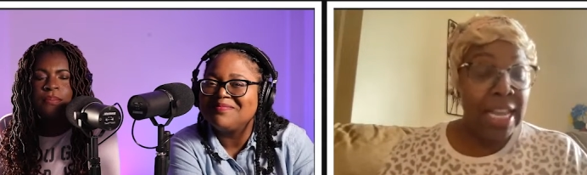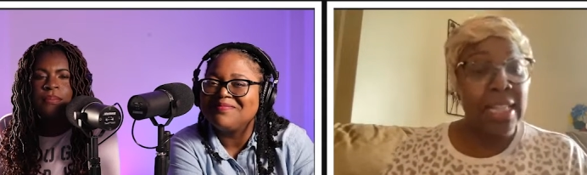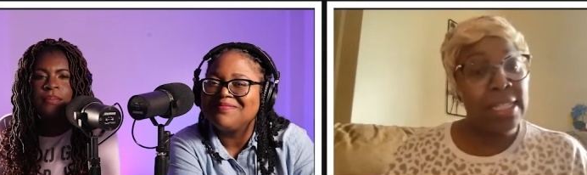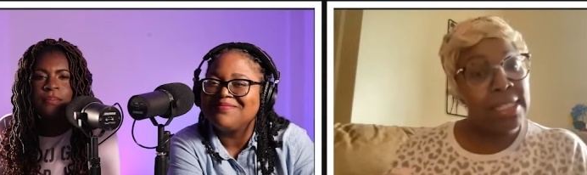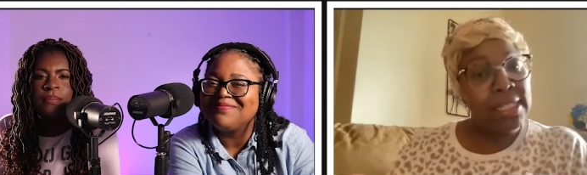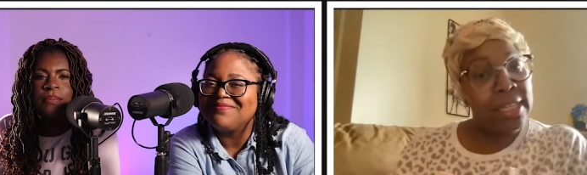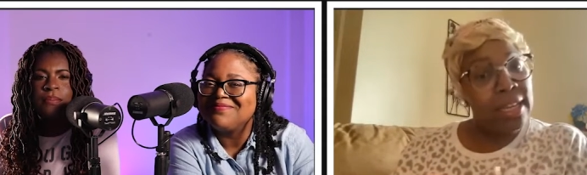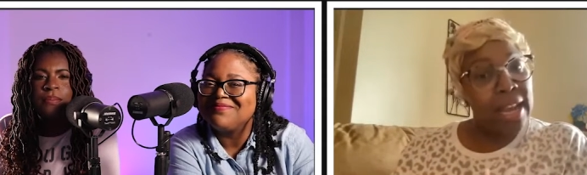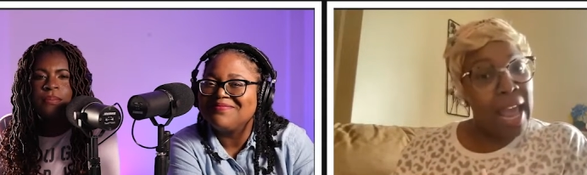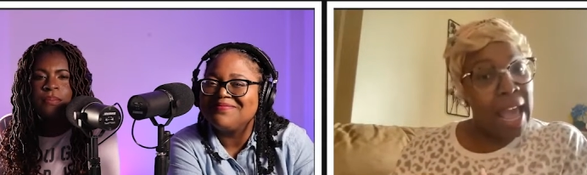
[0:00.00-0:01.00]
Speaker 1: And this is
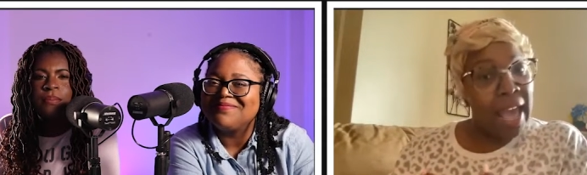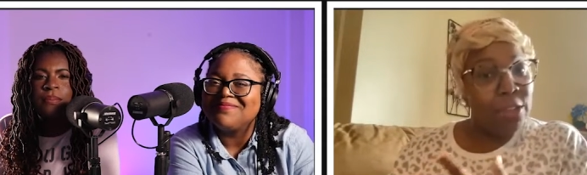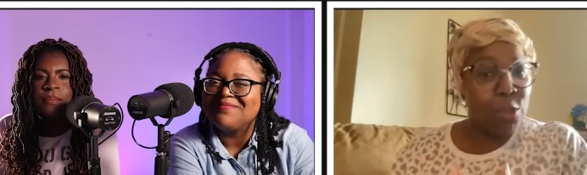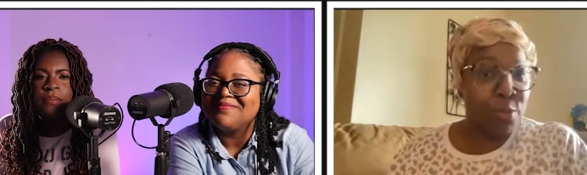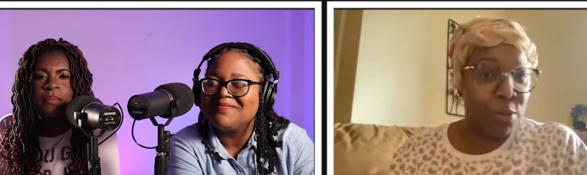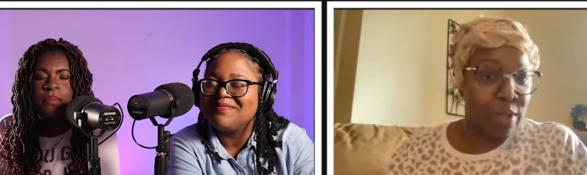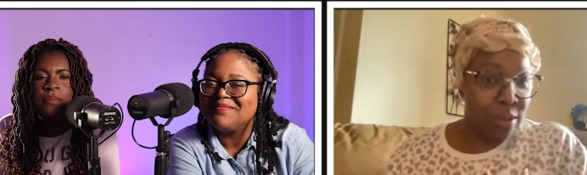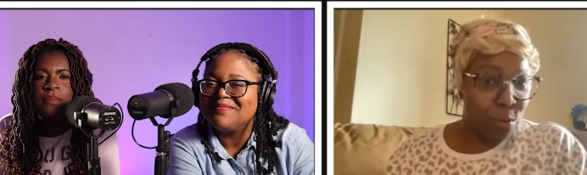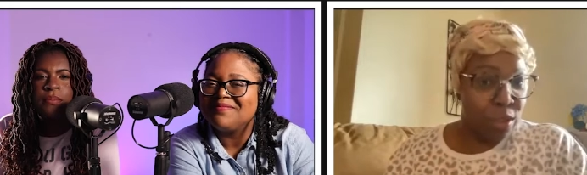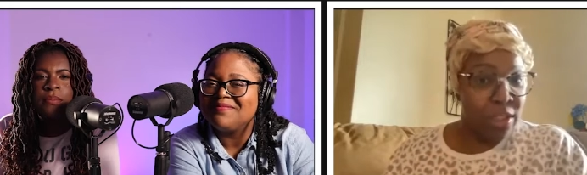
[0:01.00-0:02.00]
an attribute
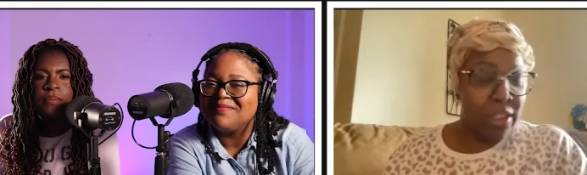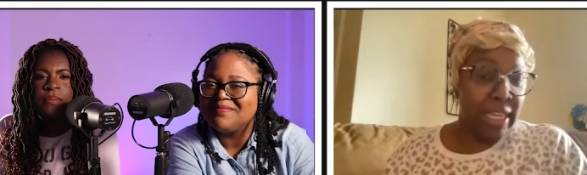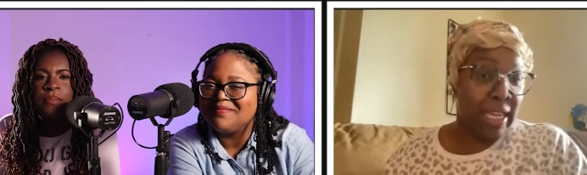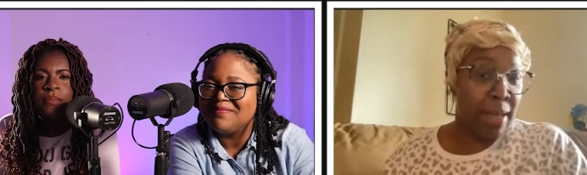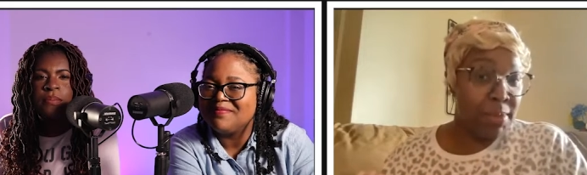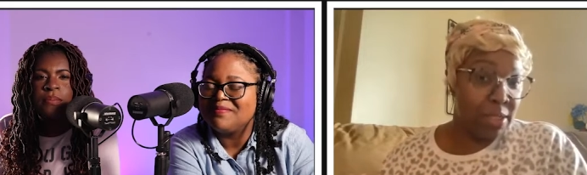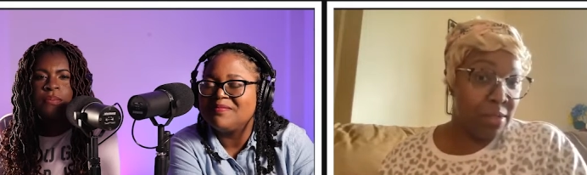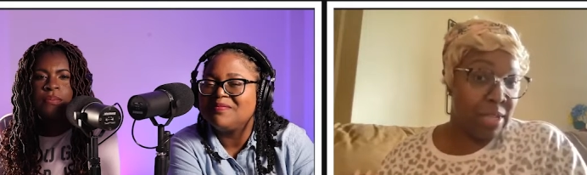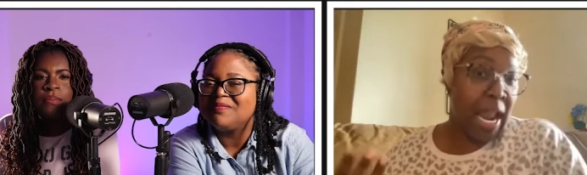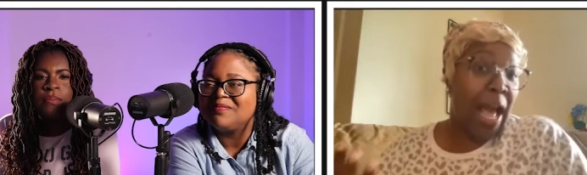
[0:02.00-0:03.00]
that we're looking up
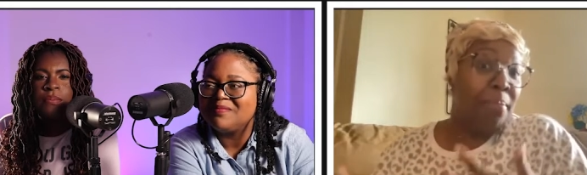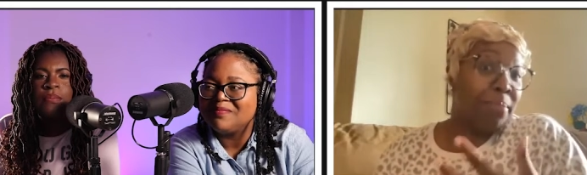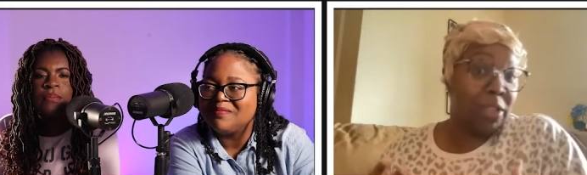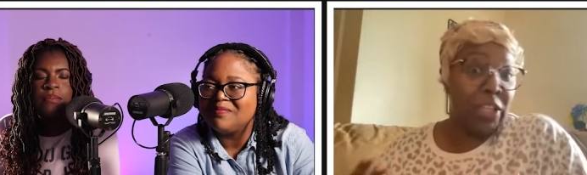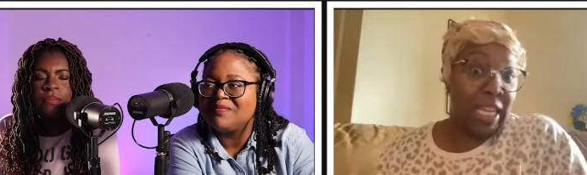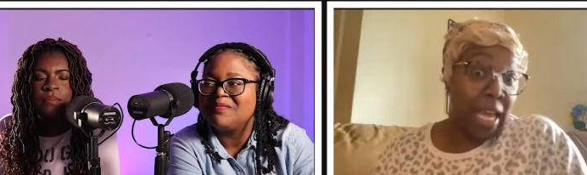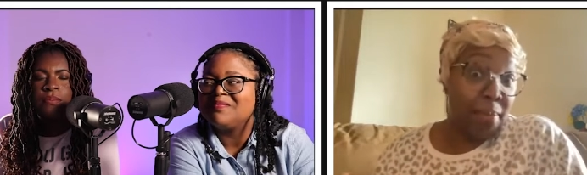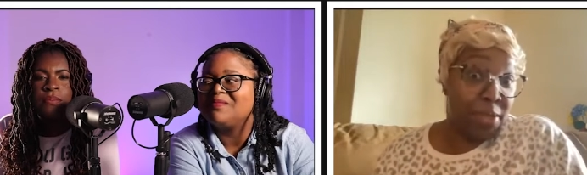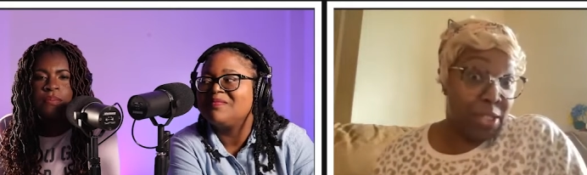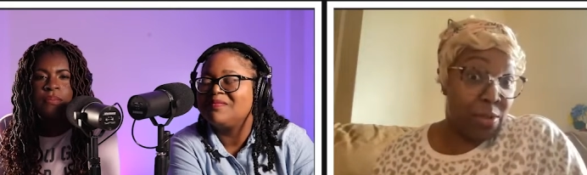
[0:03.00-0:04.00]
to, that I'm mm-hmm. looking
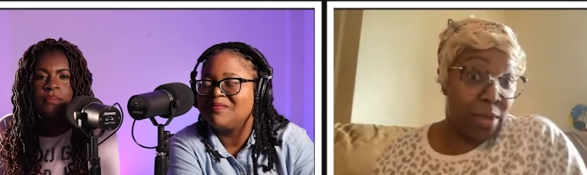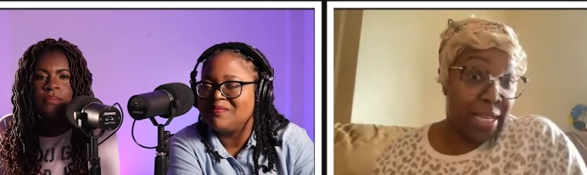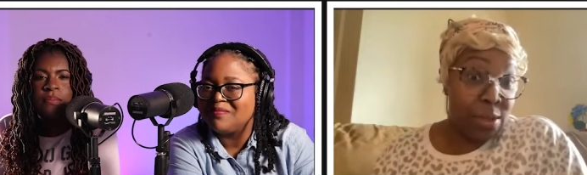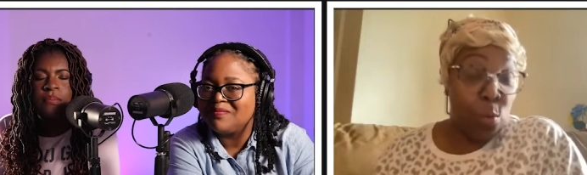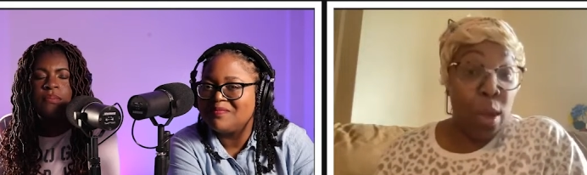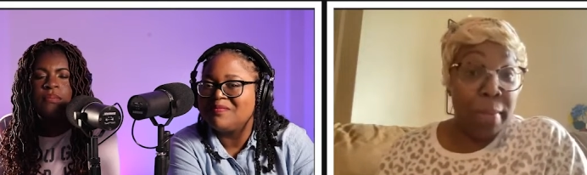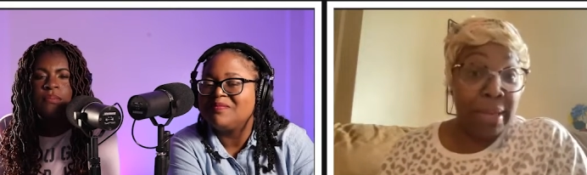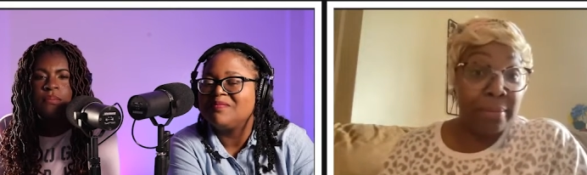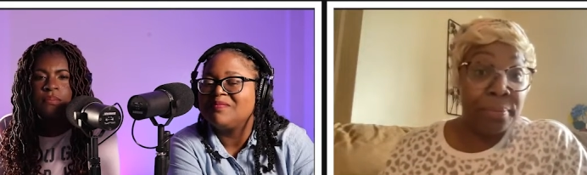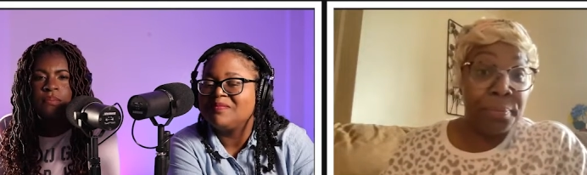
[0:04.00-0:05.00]
up to as a
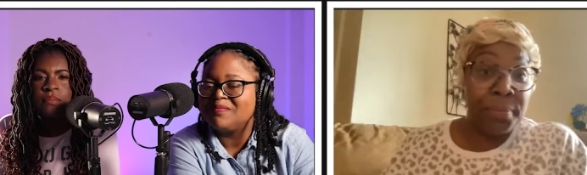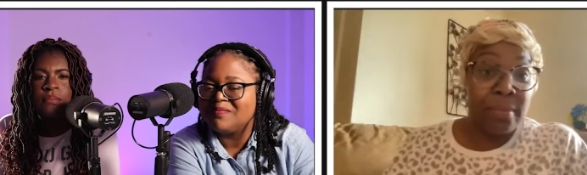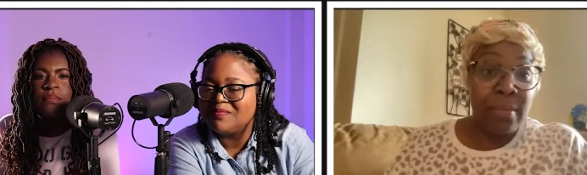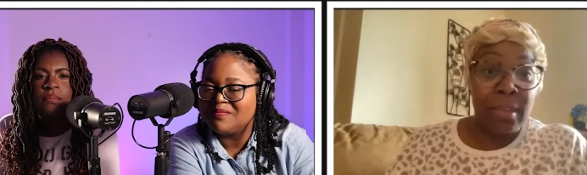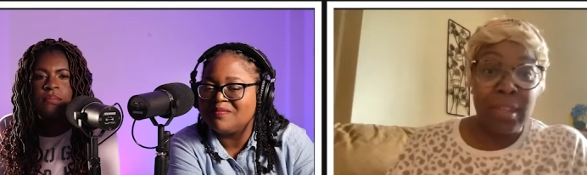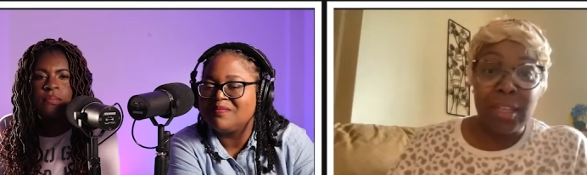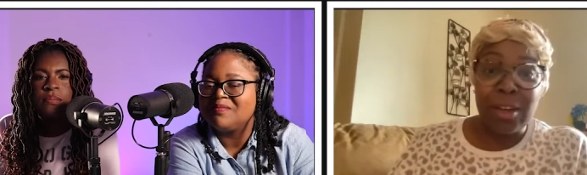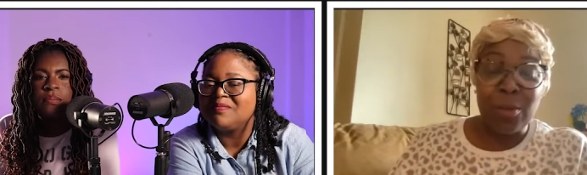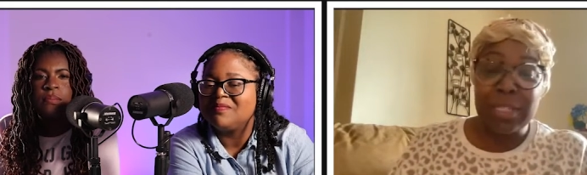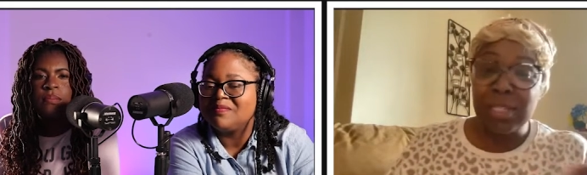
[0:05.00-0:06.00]
woman,
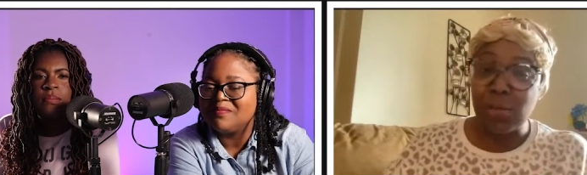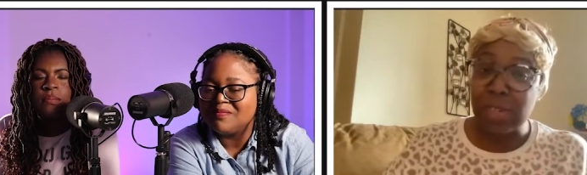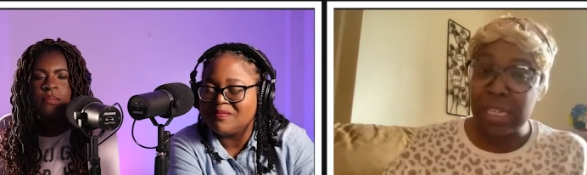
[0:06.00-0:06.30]
only to